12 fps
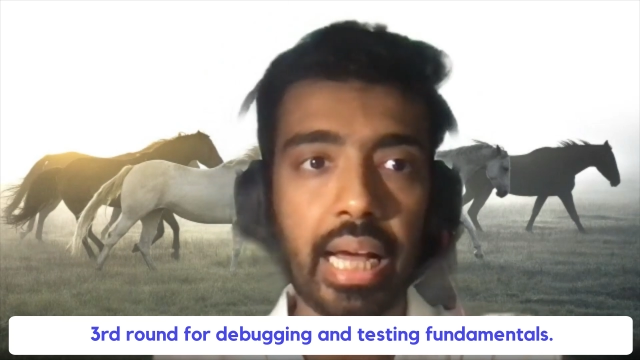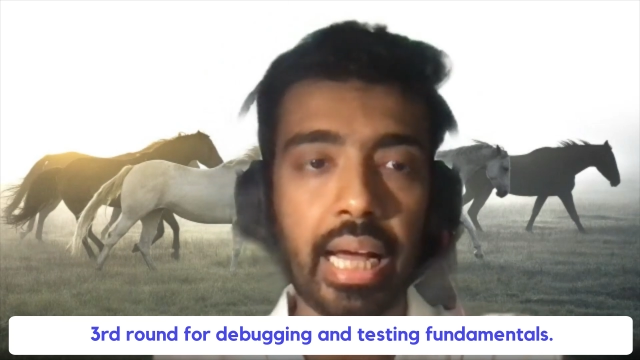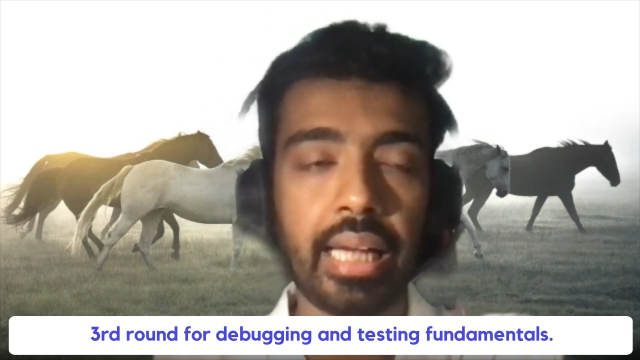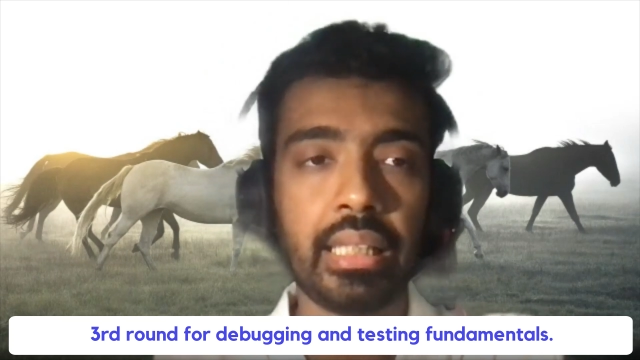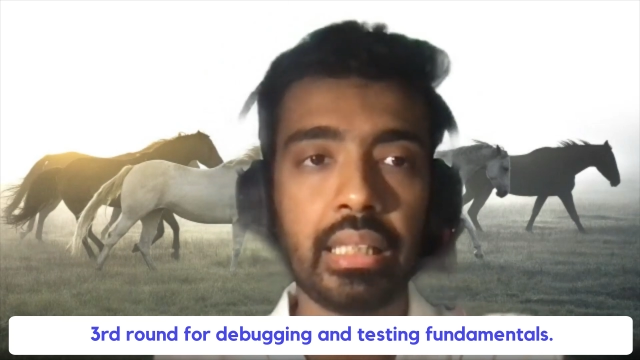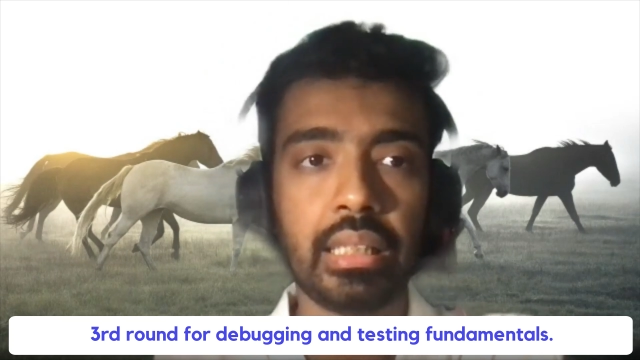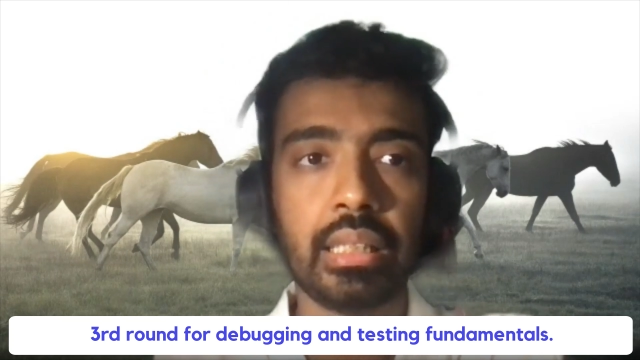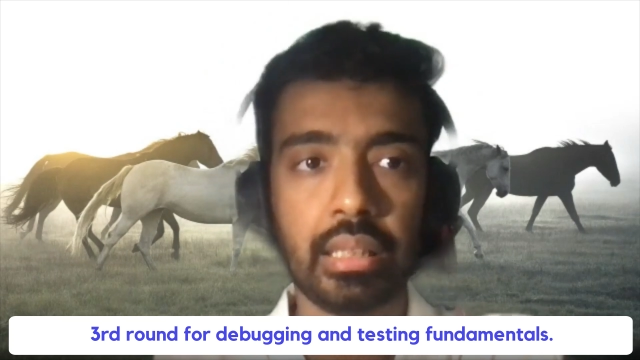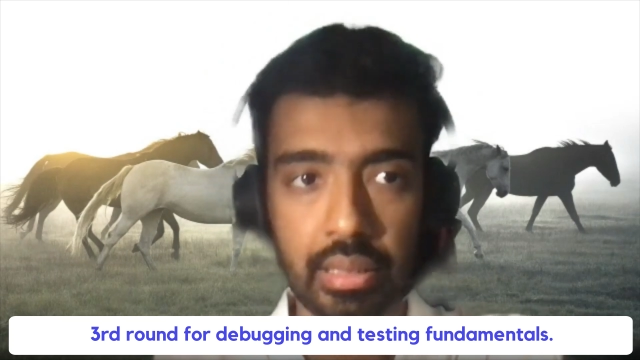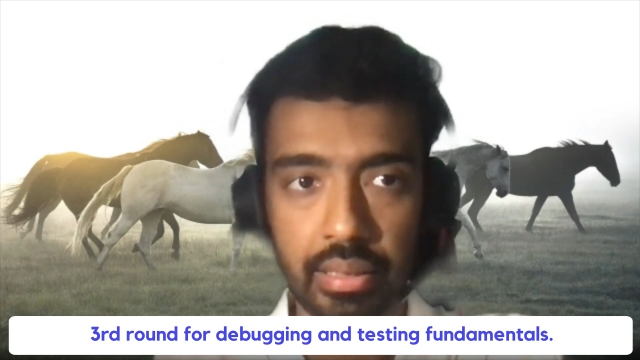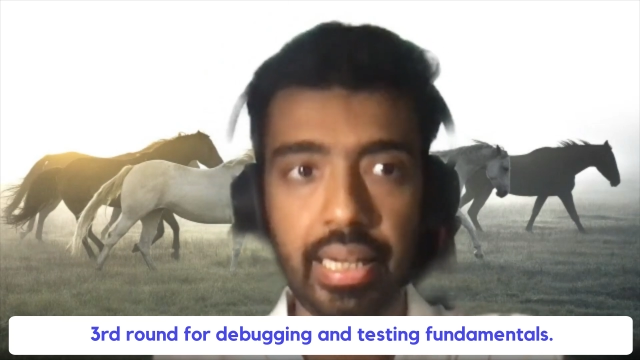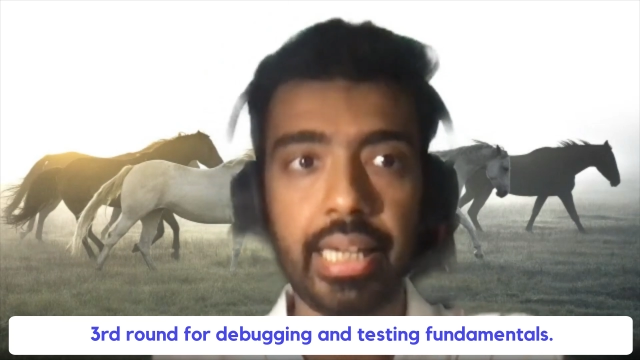And
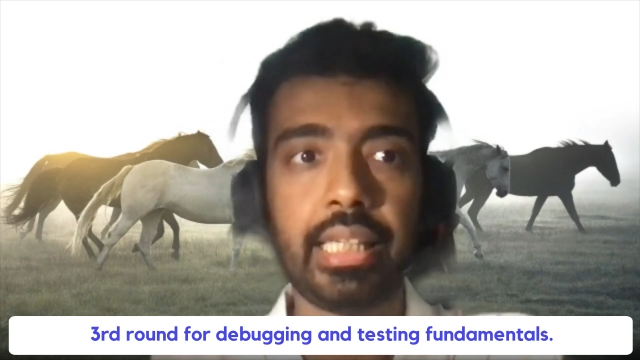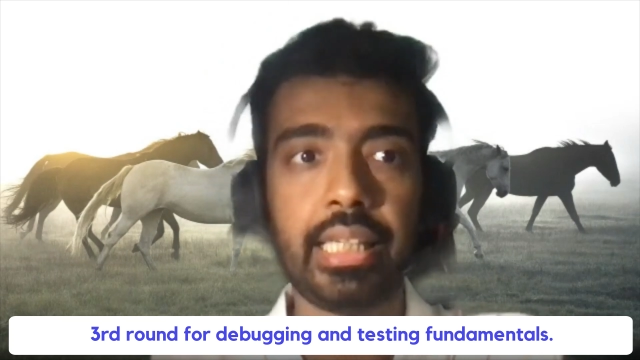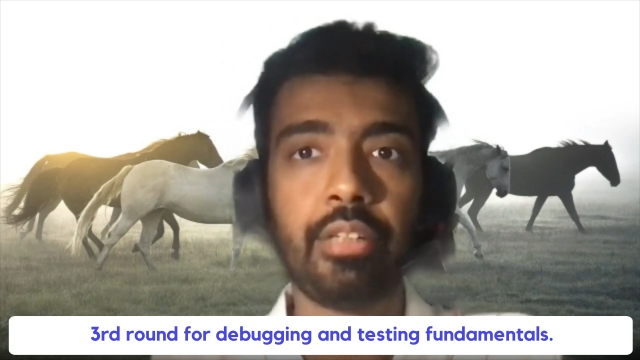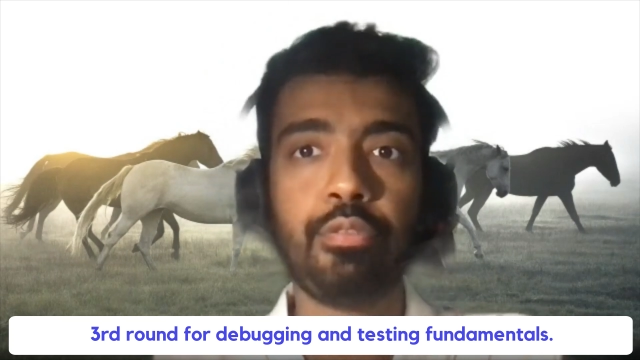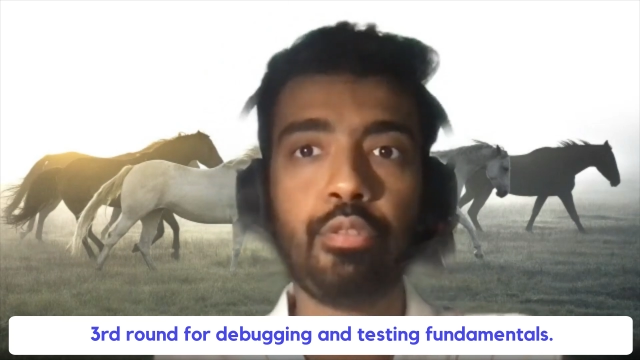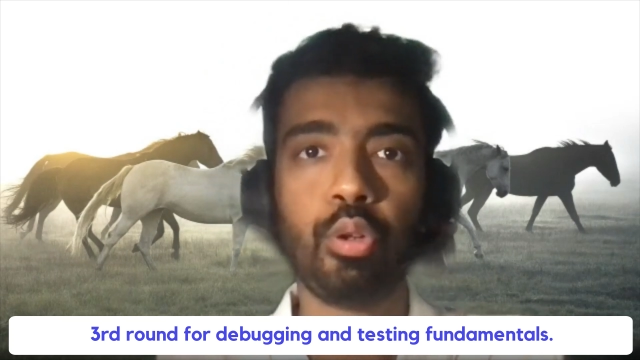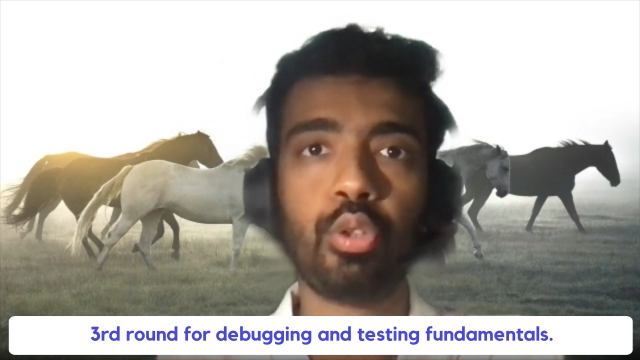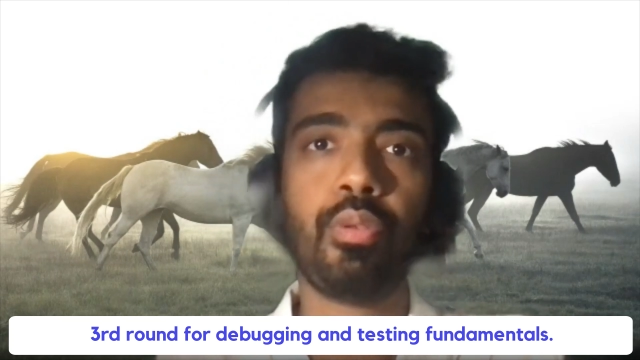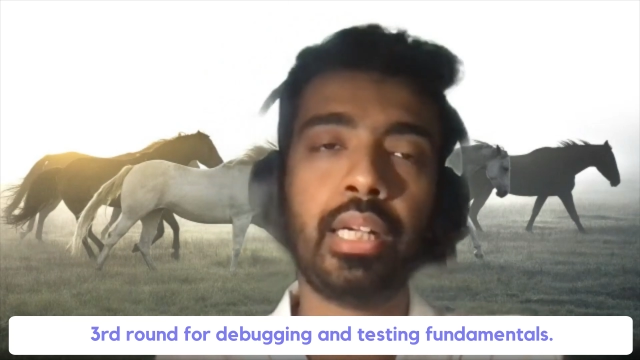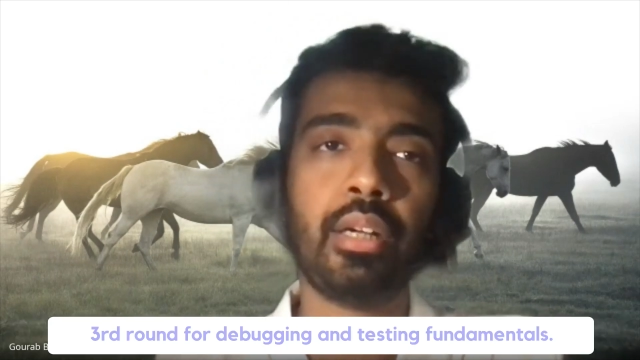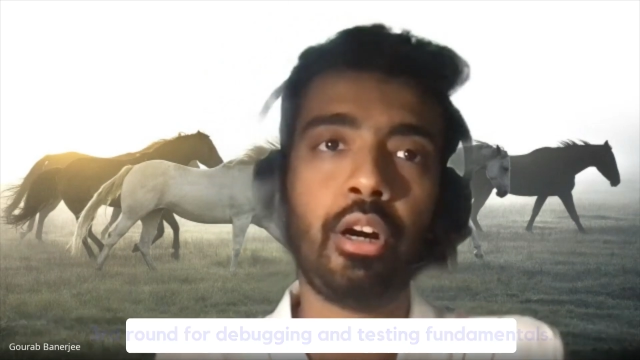4th one